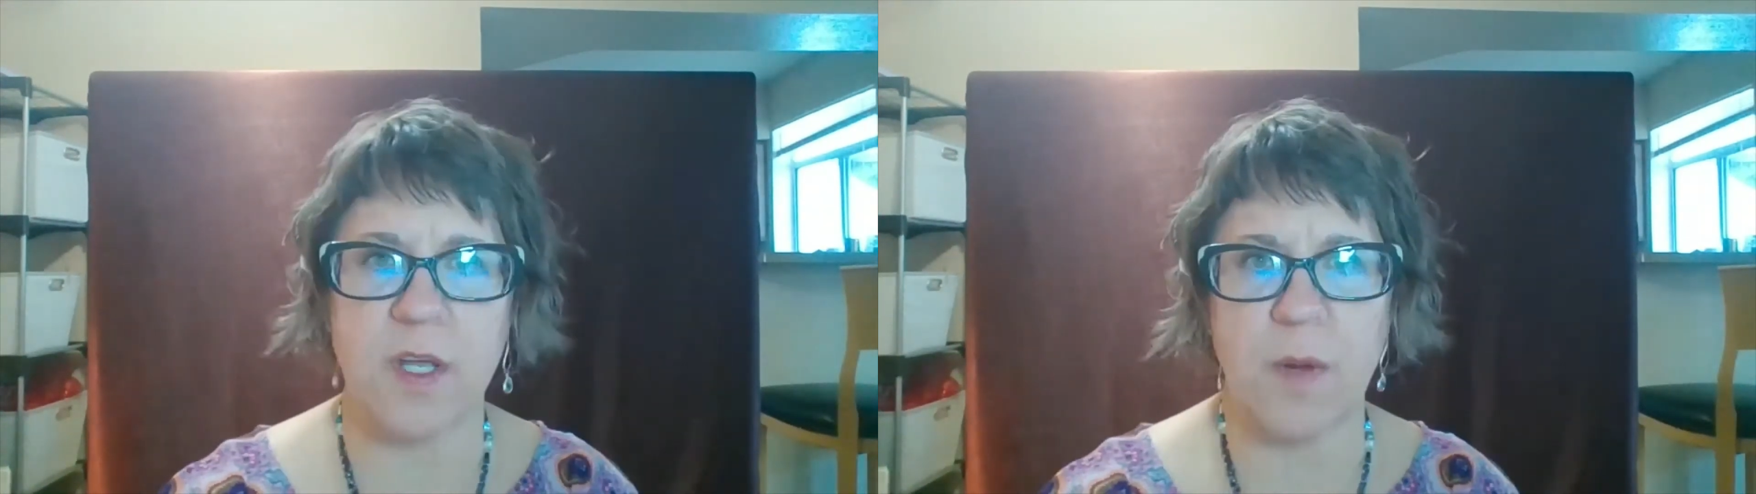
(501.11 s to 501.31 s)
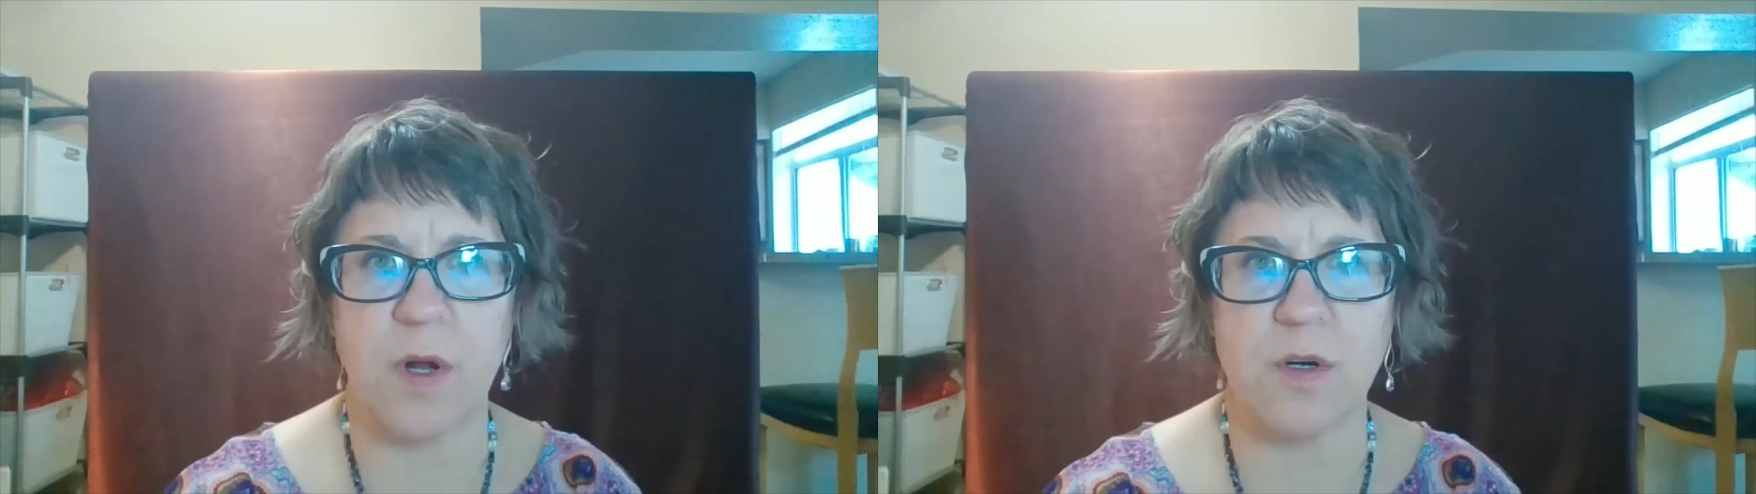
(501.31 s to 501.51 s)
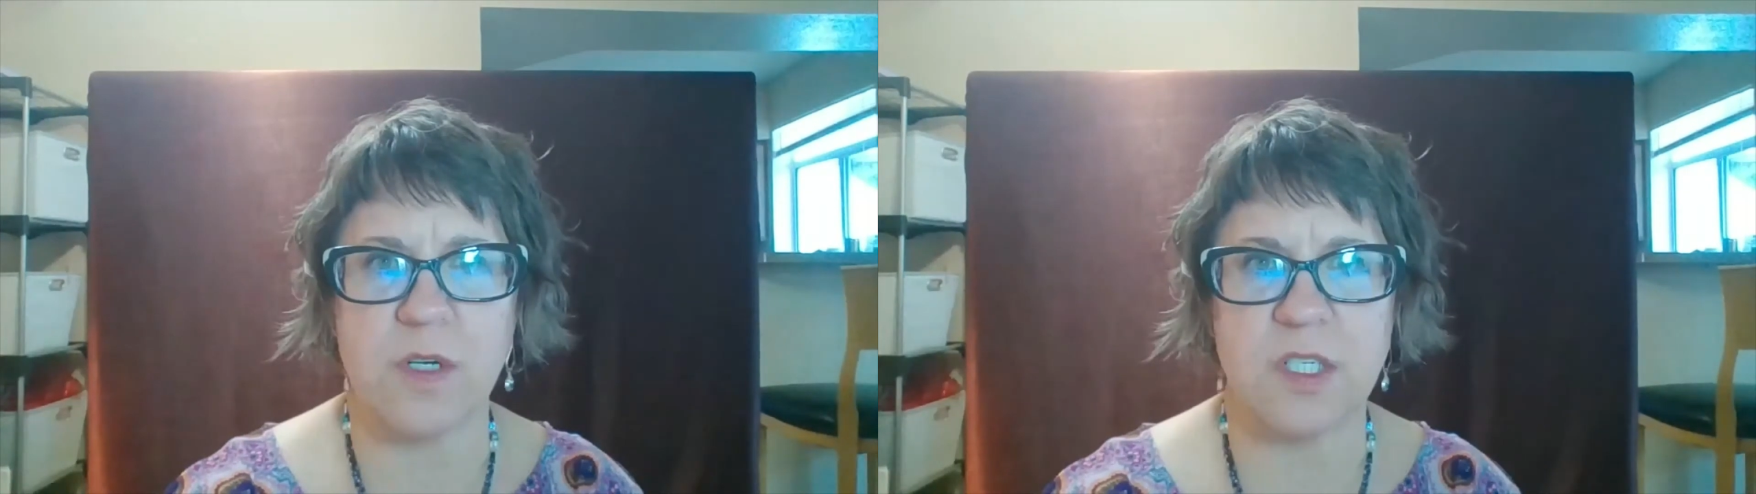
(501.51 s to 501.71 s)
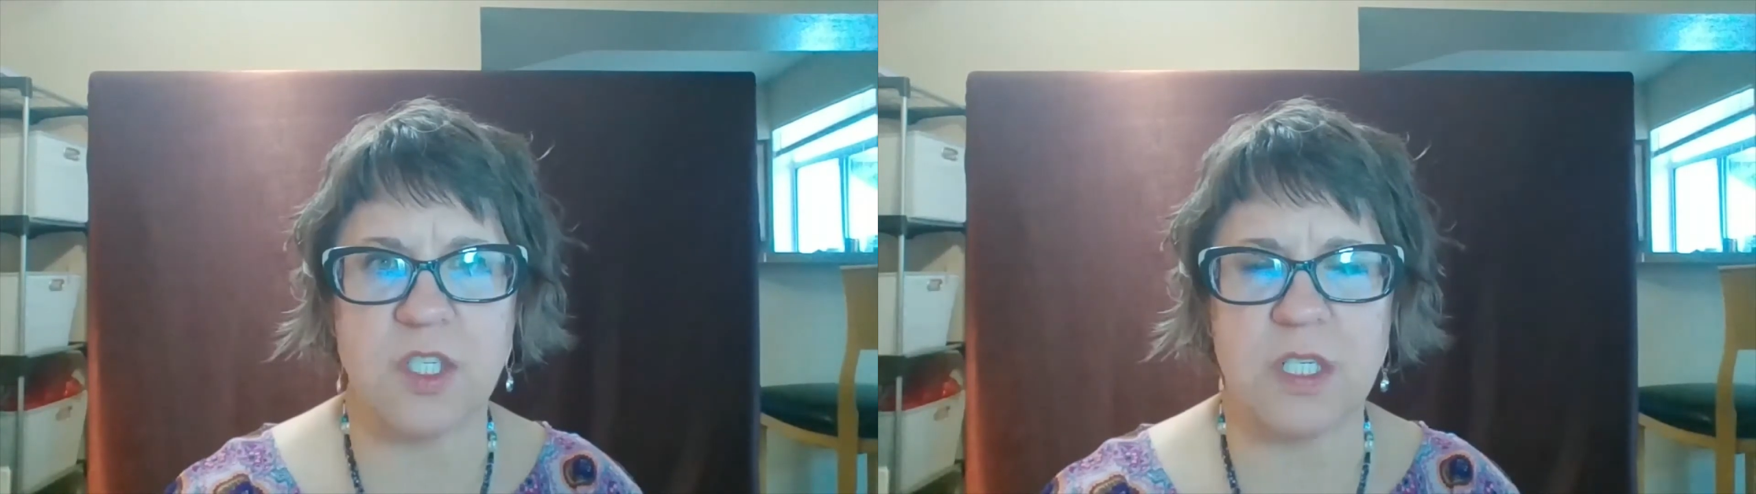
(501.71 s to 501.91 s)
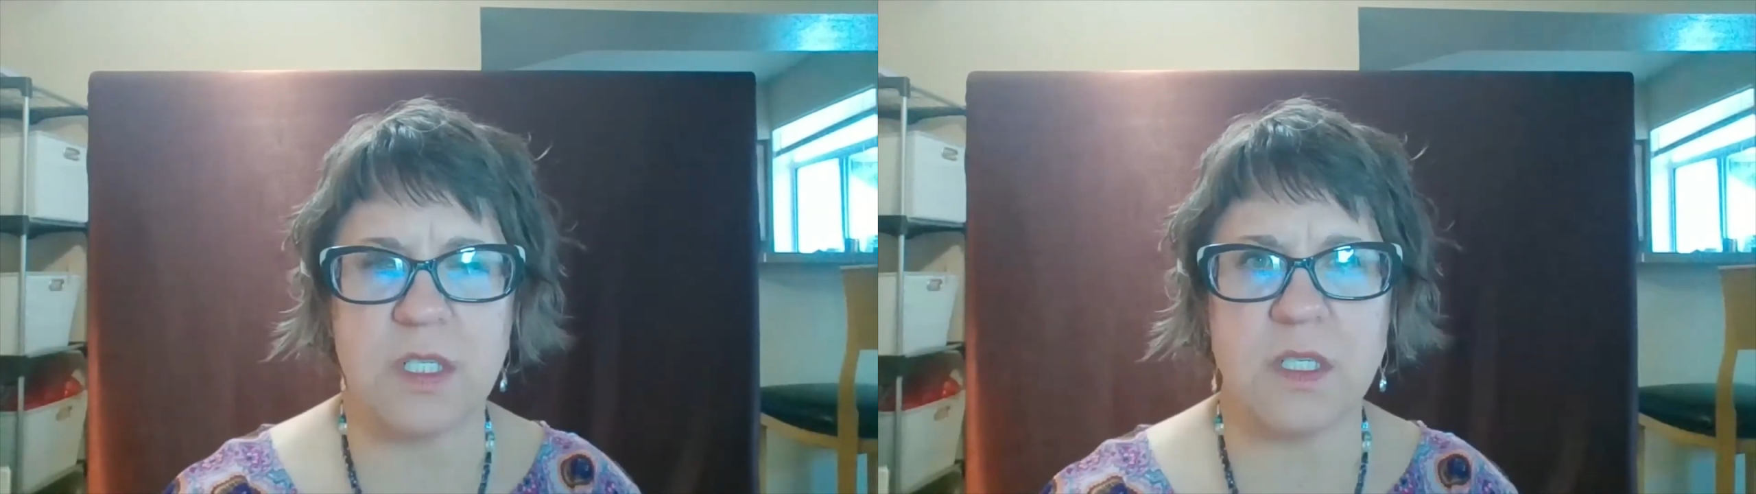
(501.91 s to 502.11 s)
about her
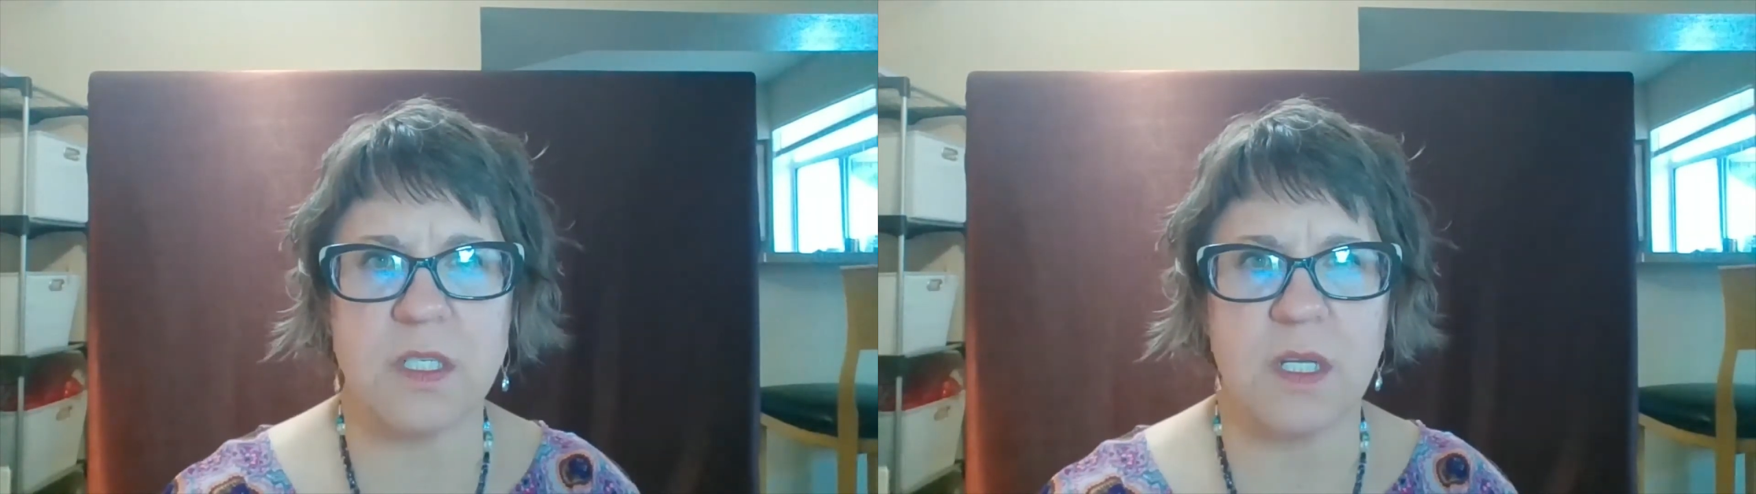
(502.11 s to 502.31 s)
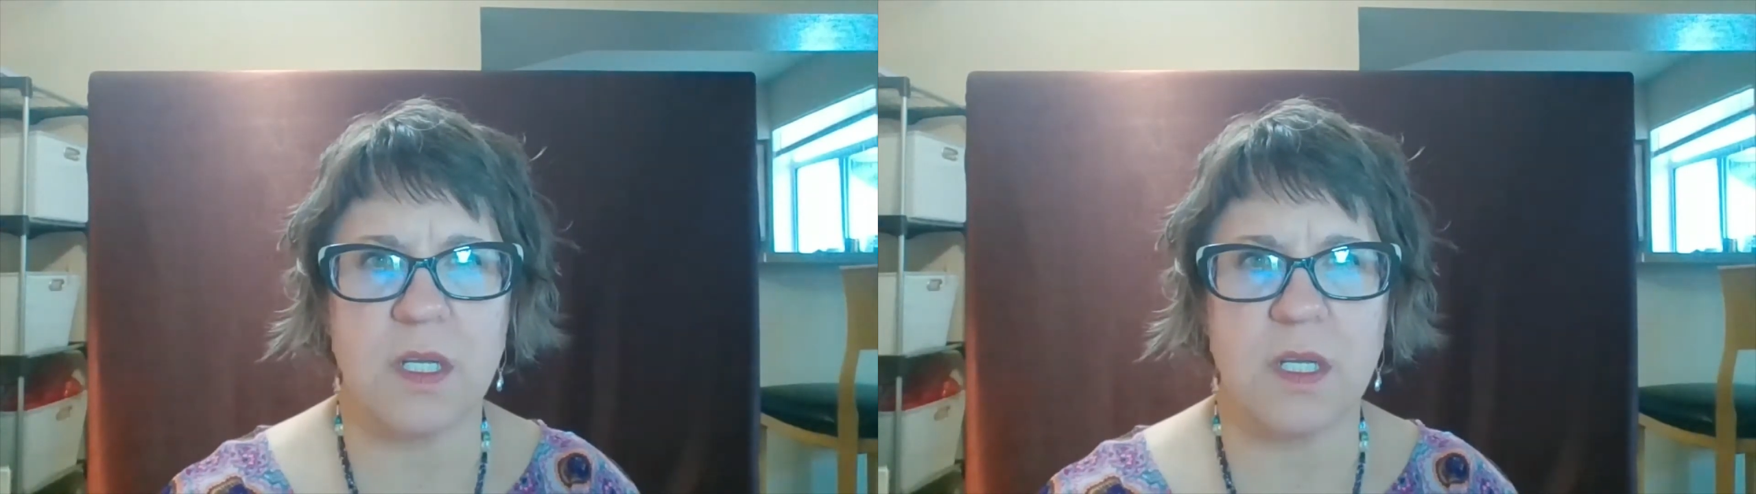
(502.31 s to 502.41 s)
addictions,